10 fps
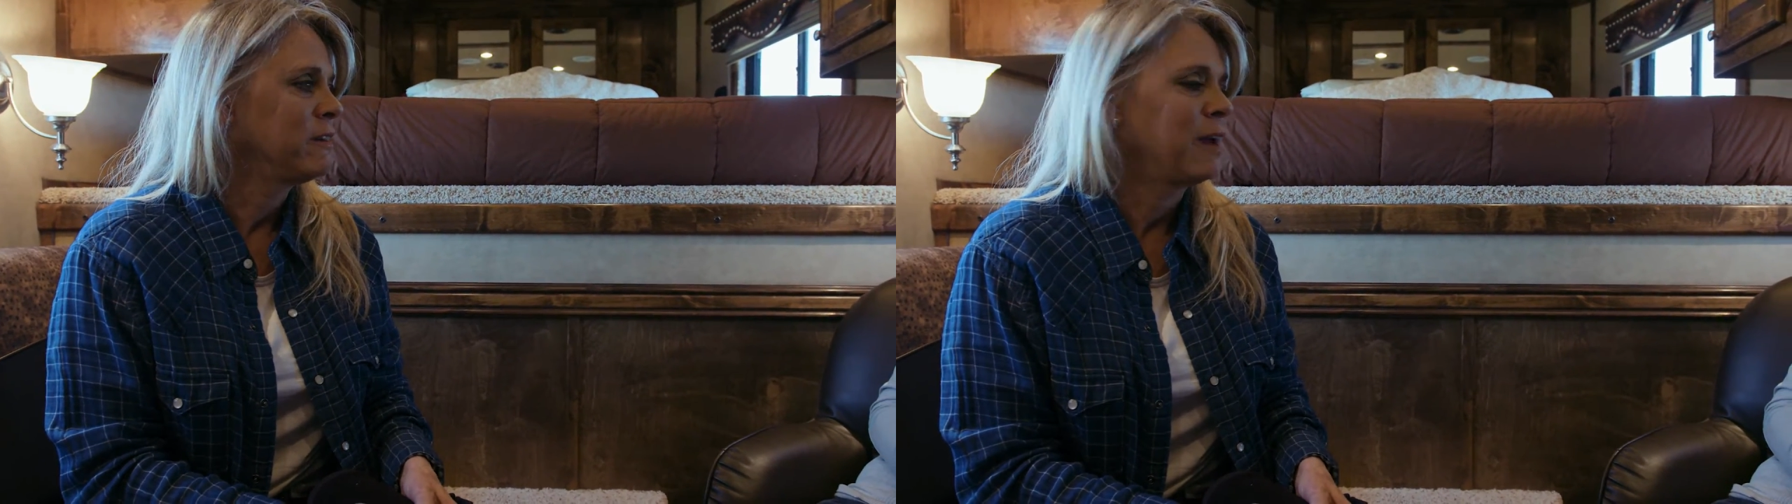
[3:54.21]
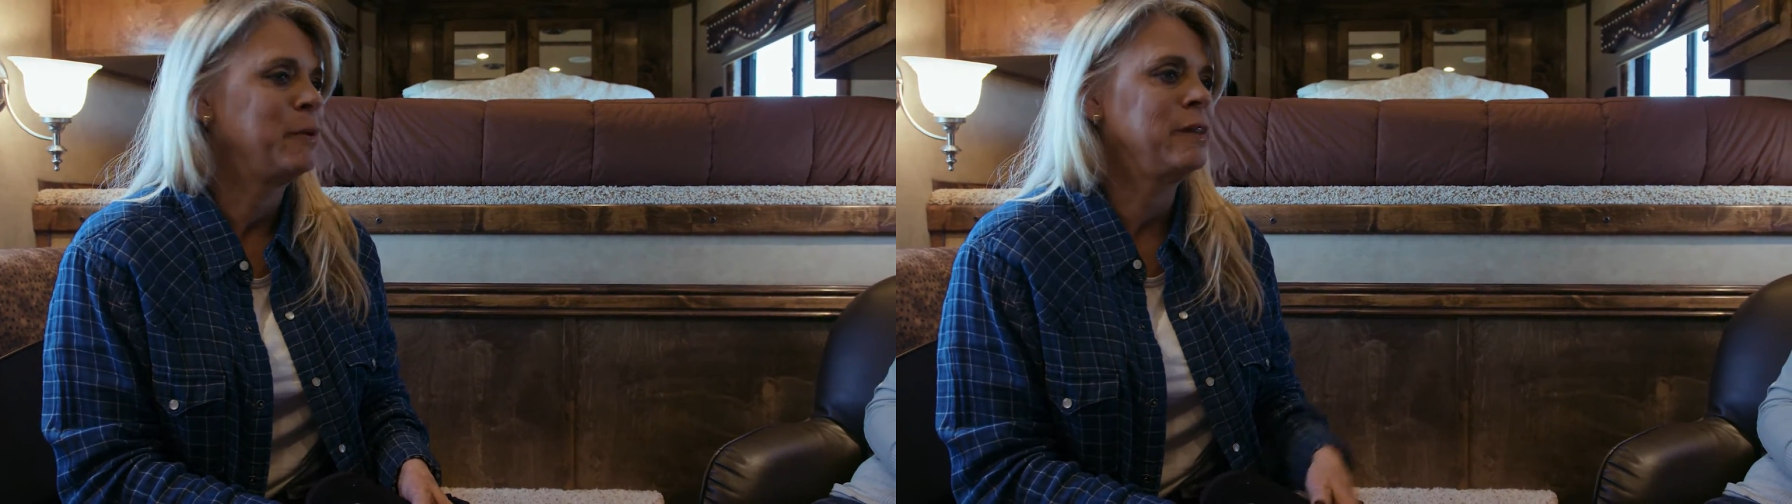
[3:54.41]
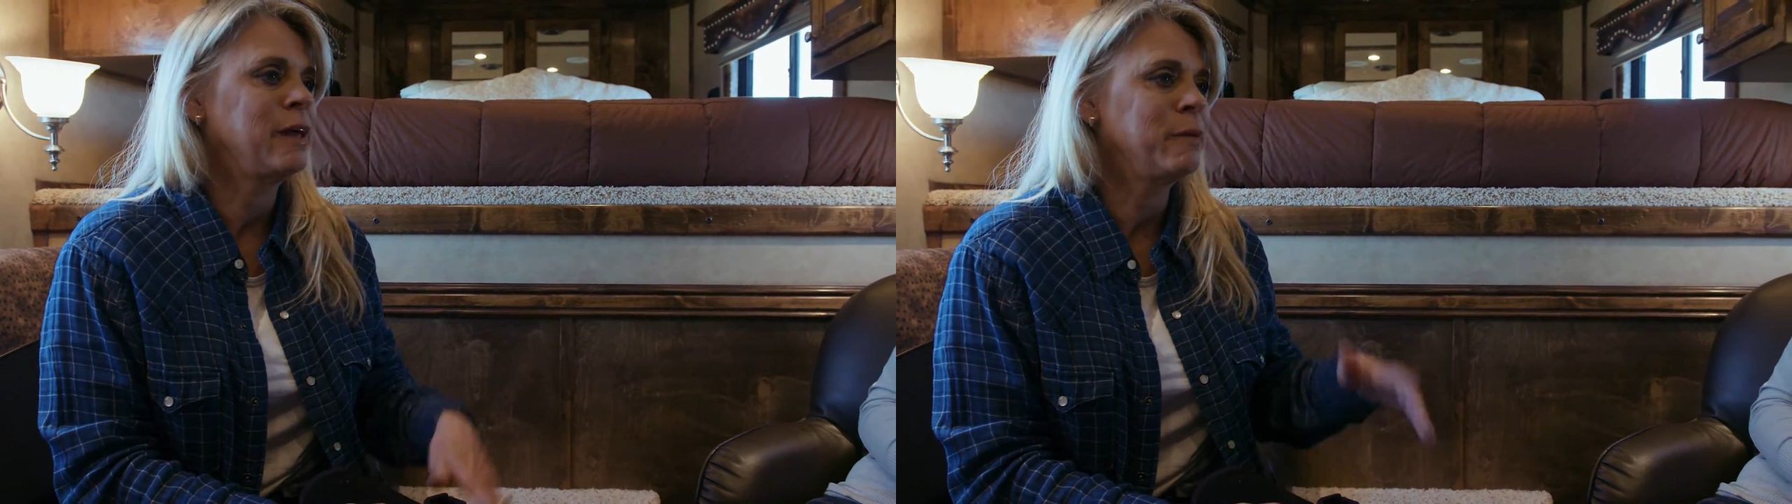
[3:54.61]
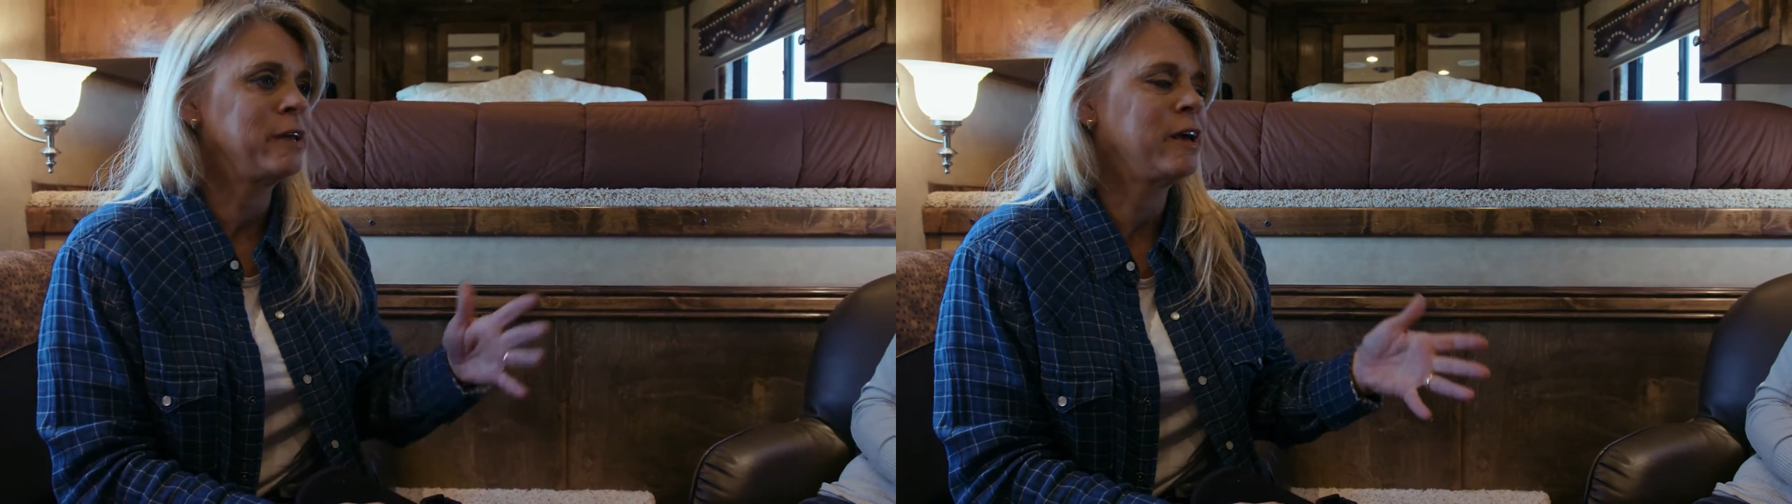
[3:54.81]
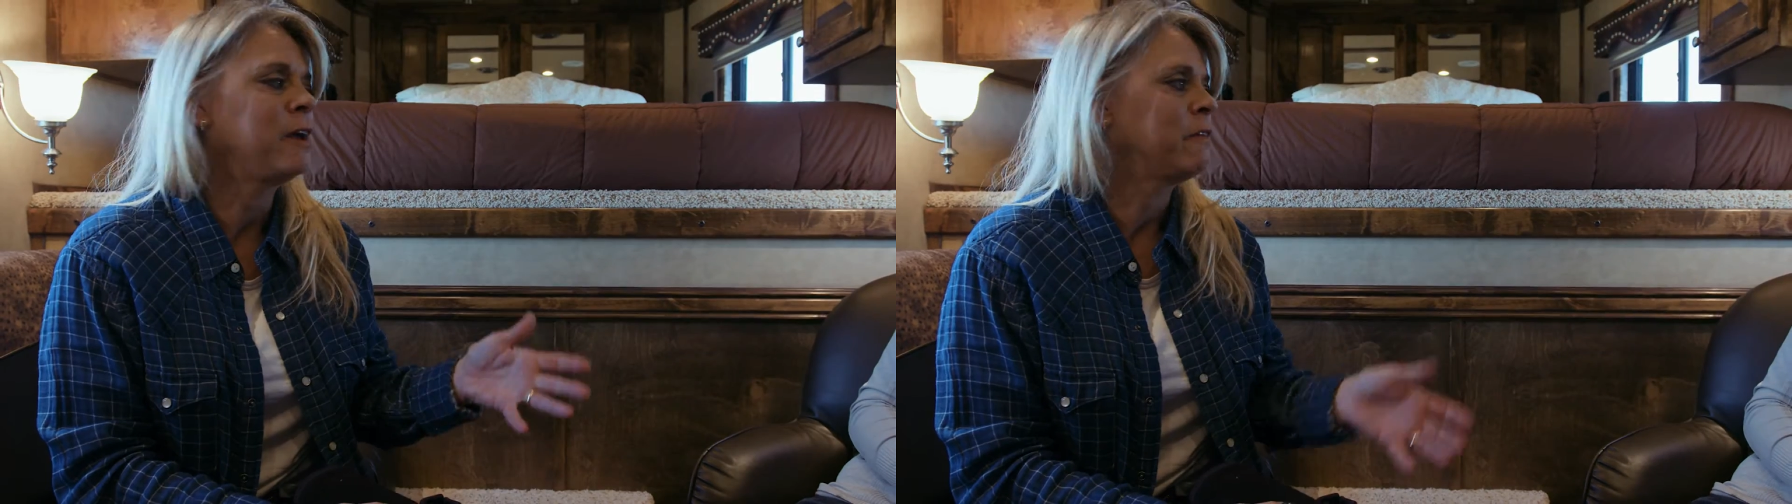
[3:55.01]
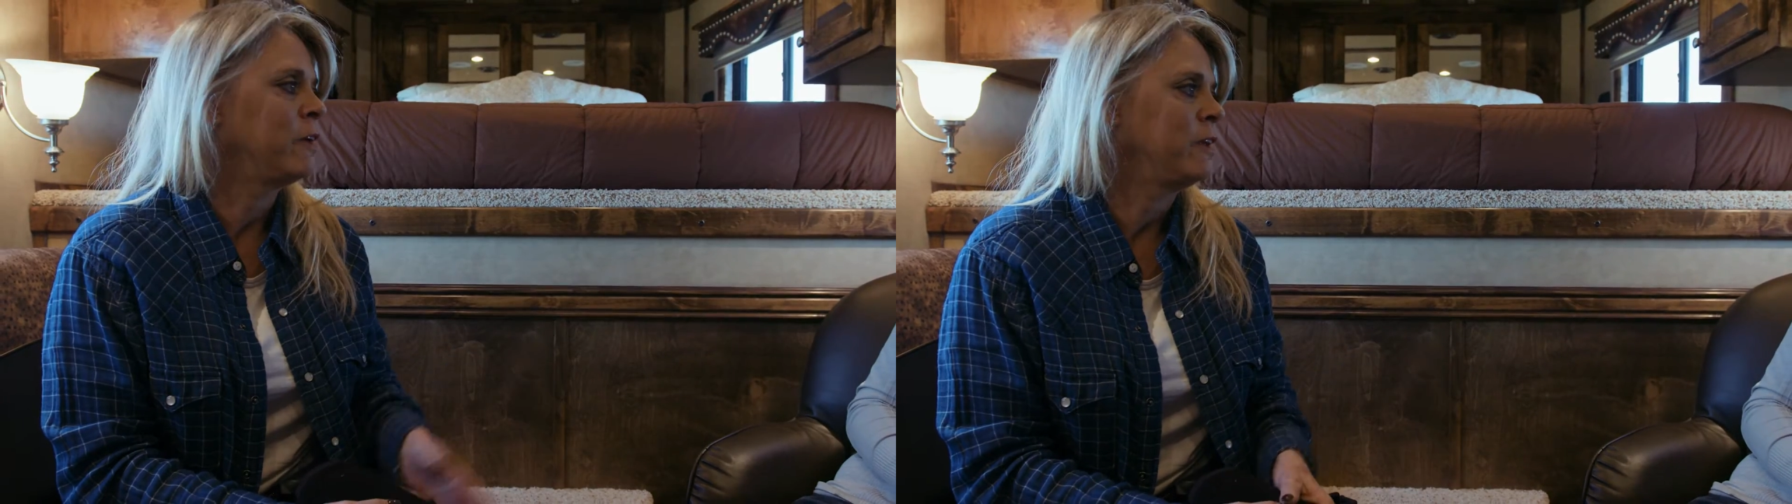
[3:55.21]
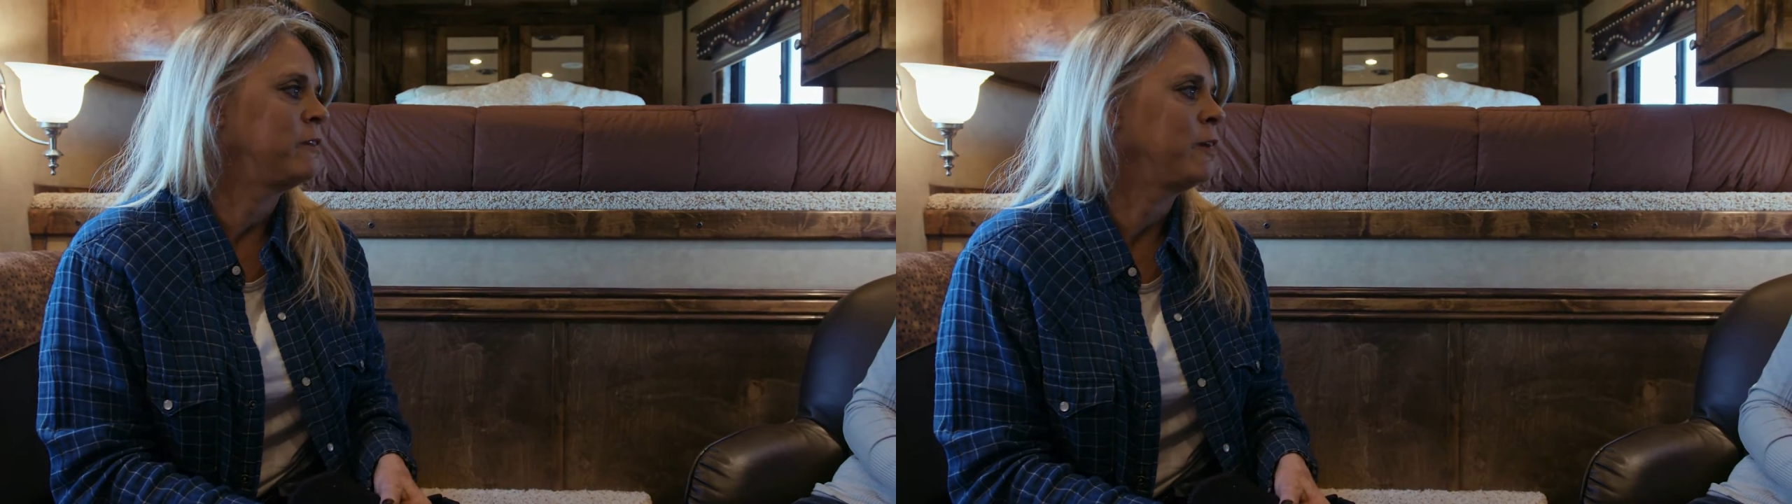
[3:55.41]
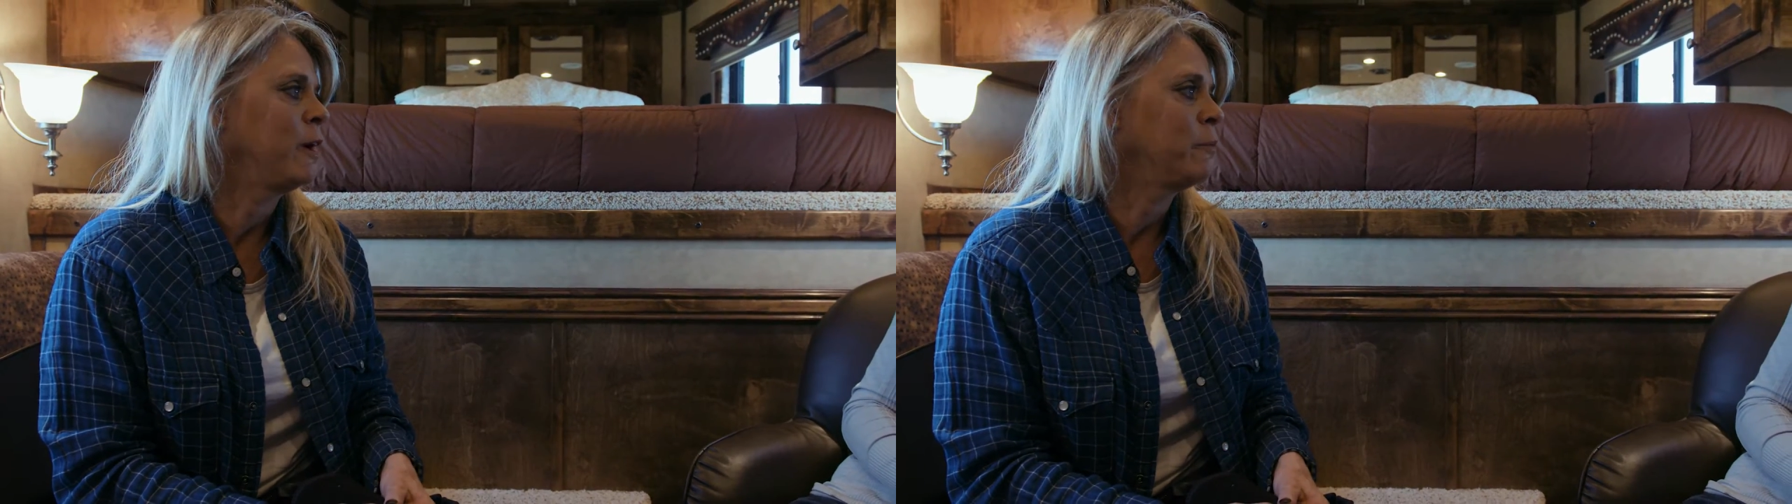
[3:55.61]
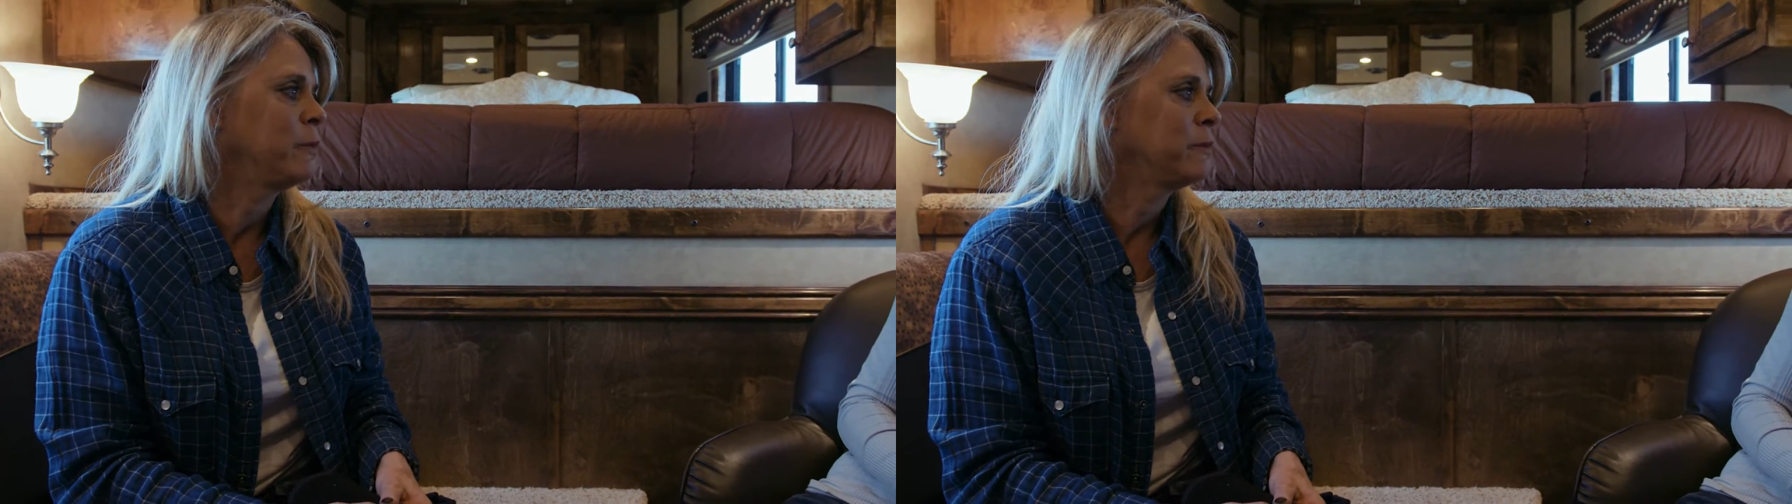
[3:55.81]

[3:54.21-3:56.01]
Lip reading: they may take a funny step.